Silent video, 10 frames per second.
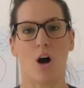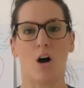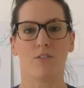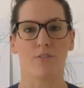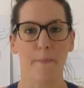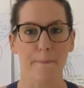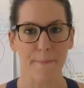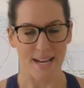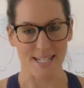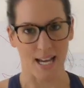of
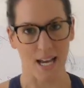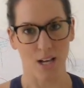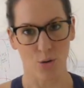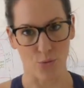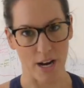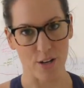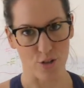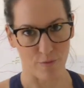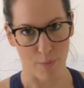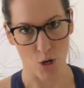better range
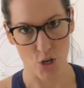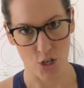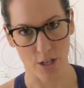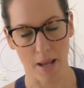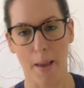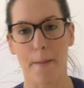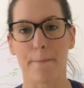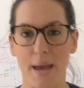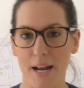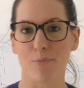of motion,
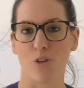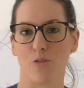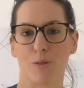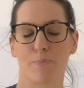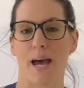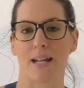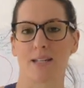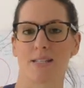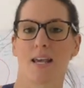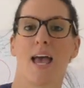better movement
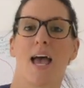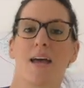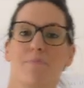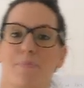patterns, and